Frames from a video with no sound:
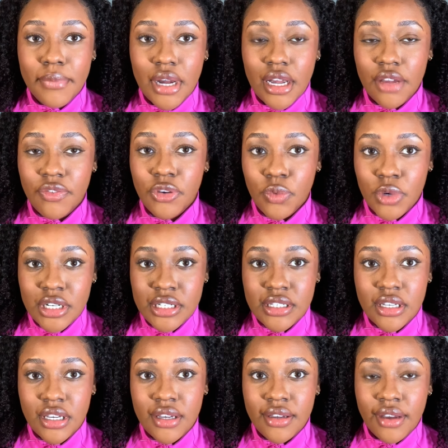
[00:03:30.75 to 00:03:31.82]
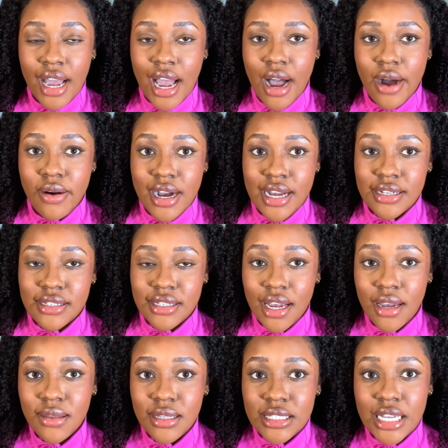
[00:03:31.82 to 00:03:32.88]
If you want to see how I
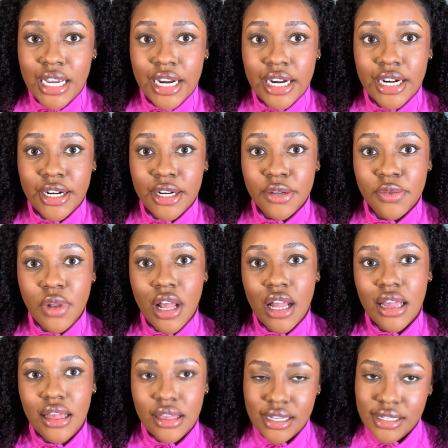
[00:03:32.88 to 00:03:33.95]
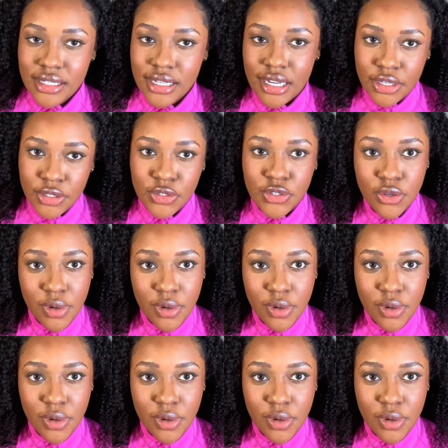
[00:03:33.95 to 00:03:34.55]
style this hair, let's get into